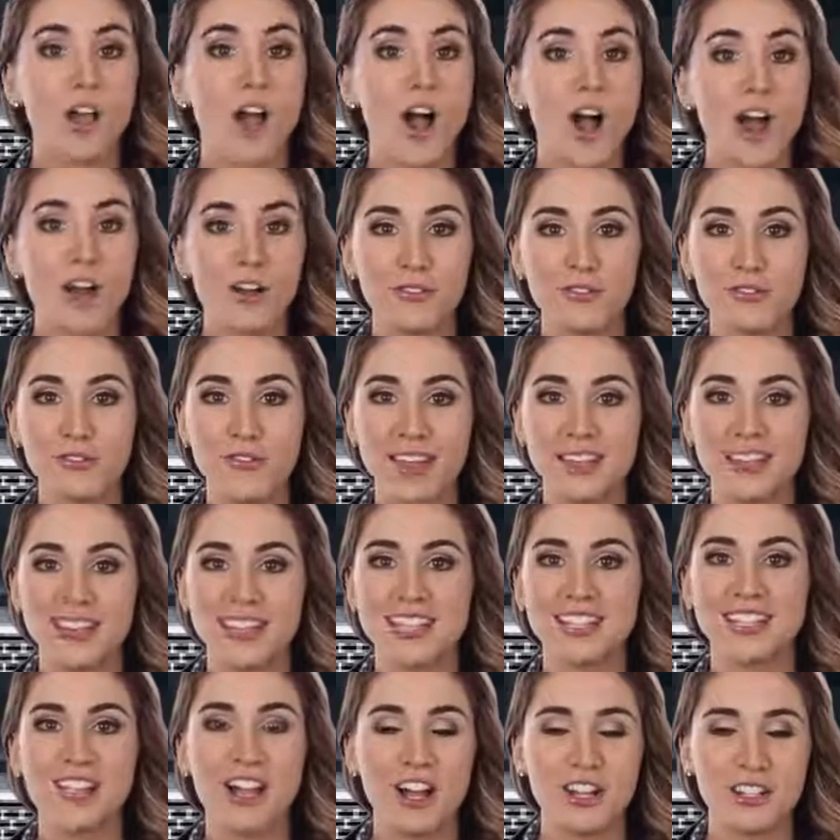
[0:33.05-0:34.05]
Our
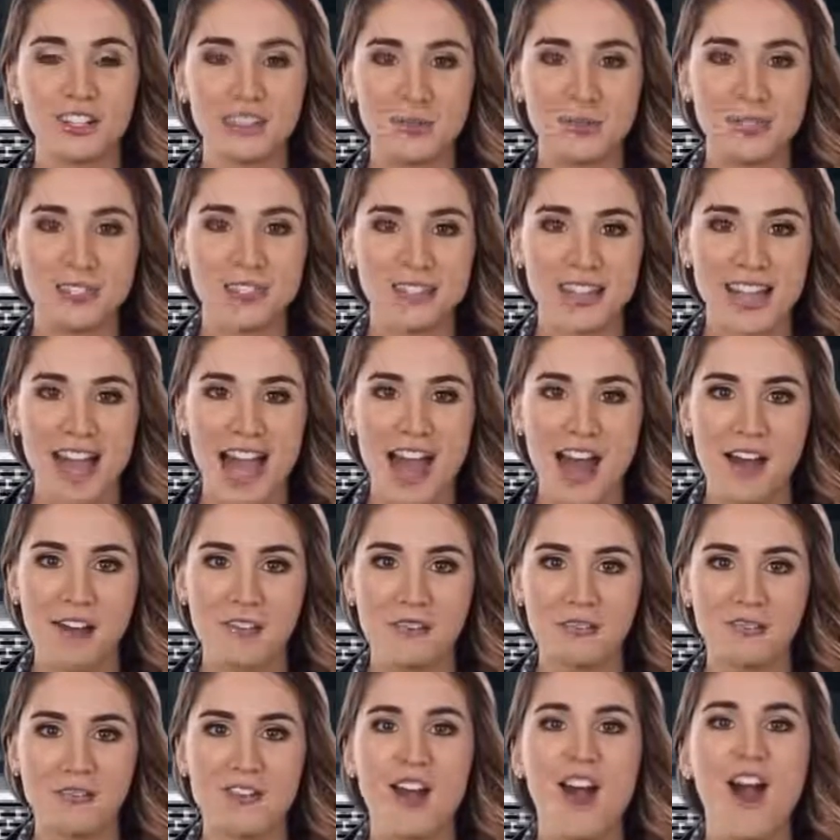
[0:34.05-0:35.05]
friendly and knowledgeable
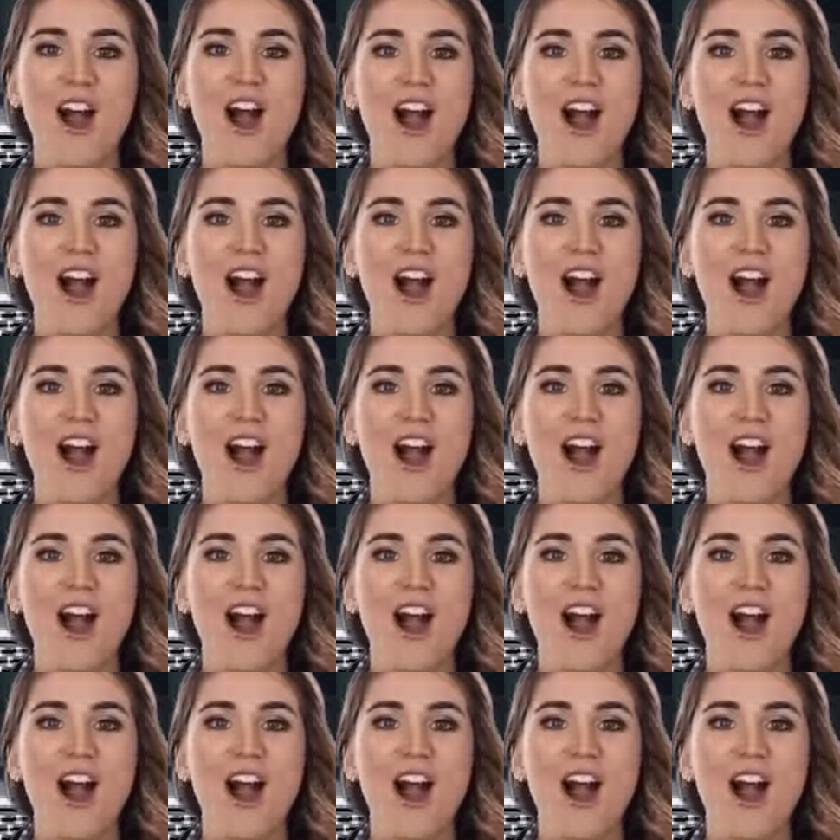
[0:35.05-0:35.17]
staff